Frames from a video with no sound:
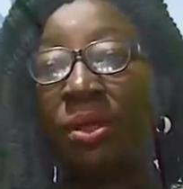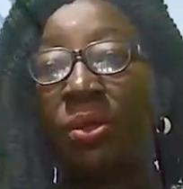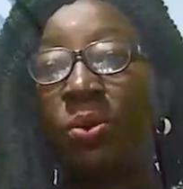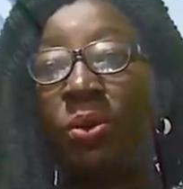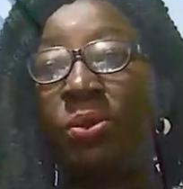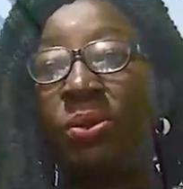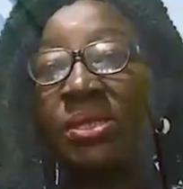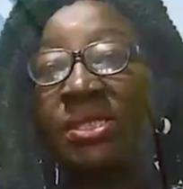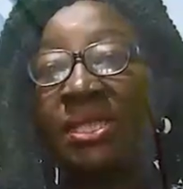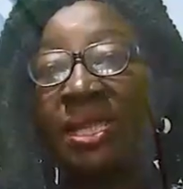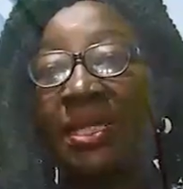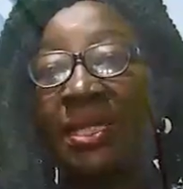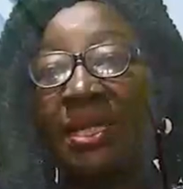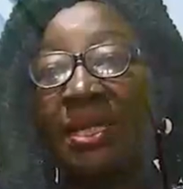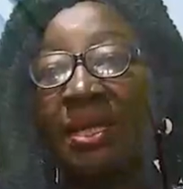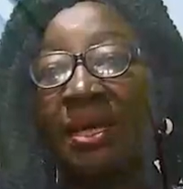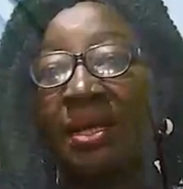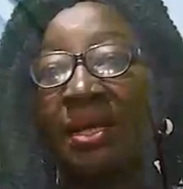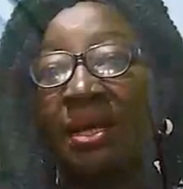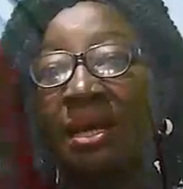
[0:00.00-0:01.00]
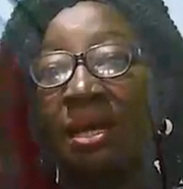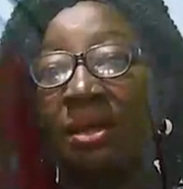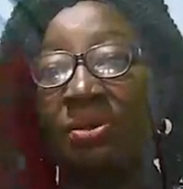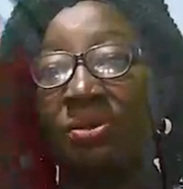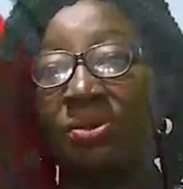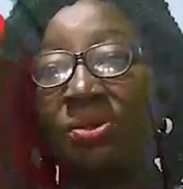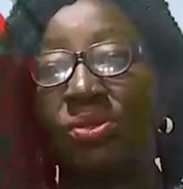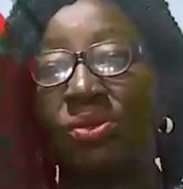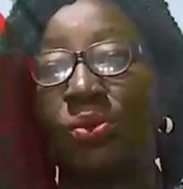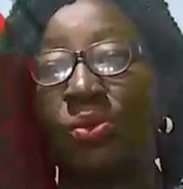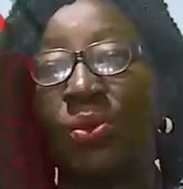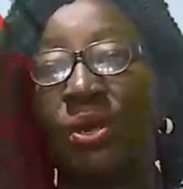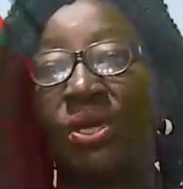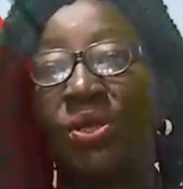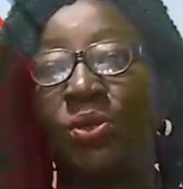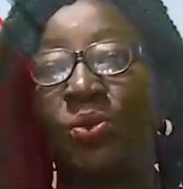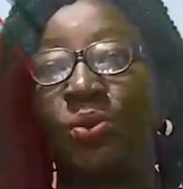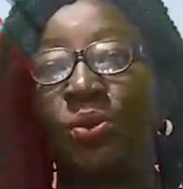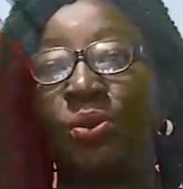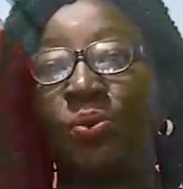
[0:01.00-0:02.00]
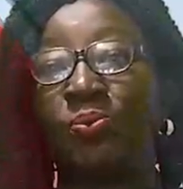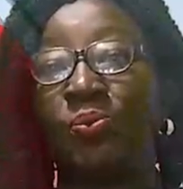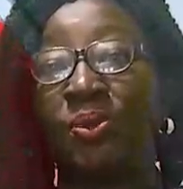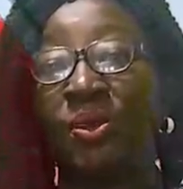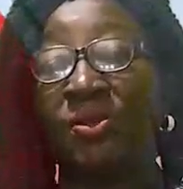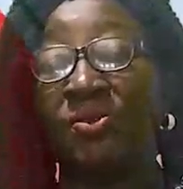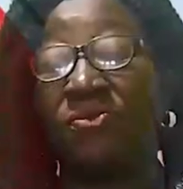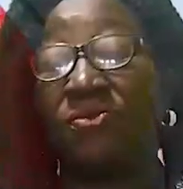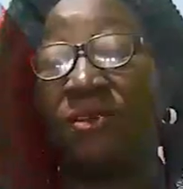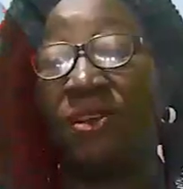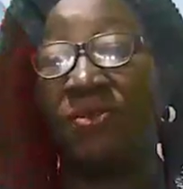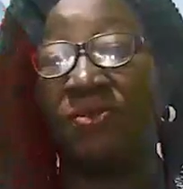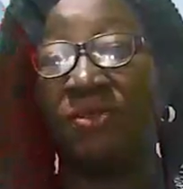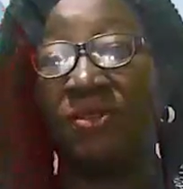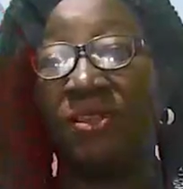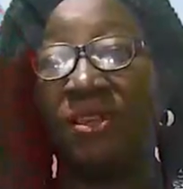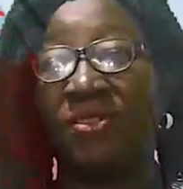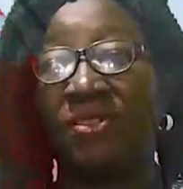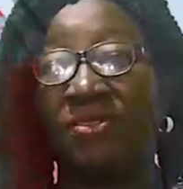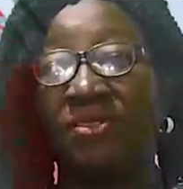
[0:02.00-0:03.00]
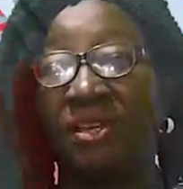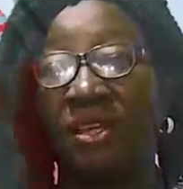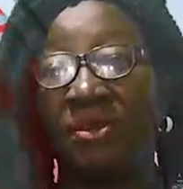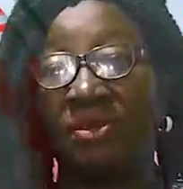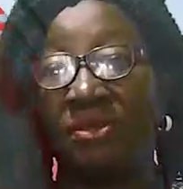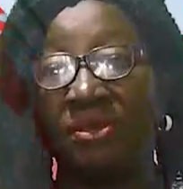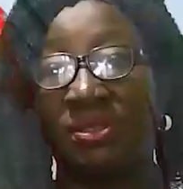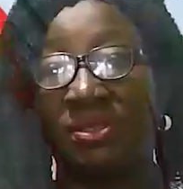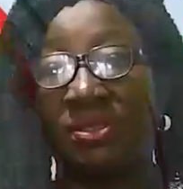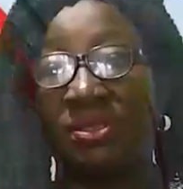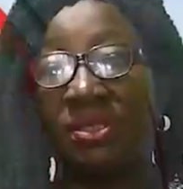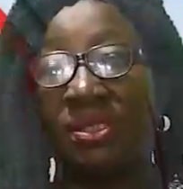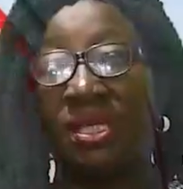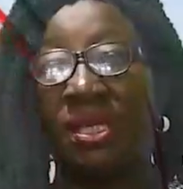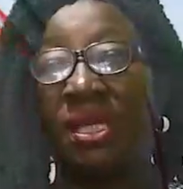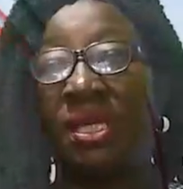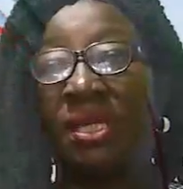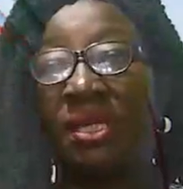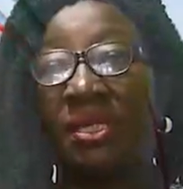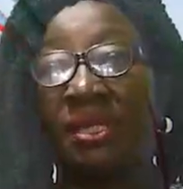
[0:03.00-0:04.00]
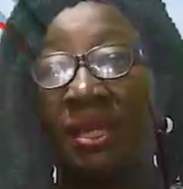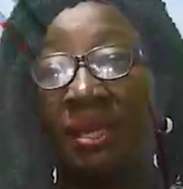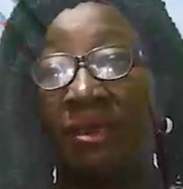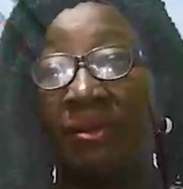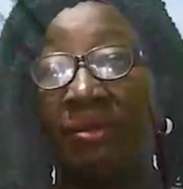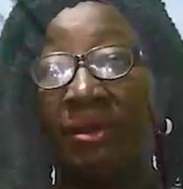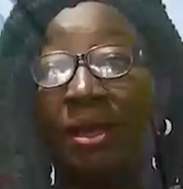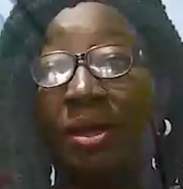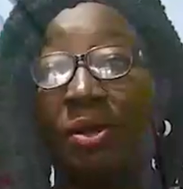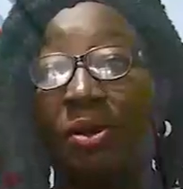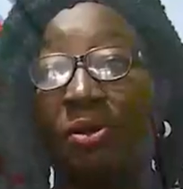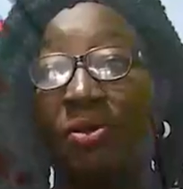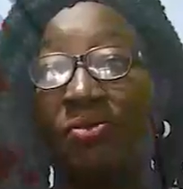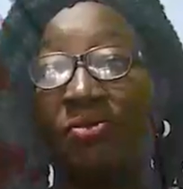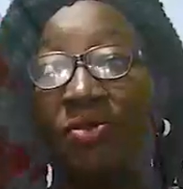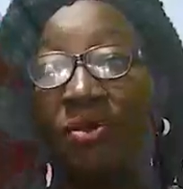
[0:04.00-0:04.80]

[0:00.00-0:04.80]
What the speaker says: We will send an account where you will pay 500,000 naira or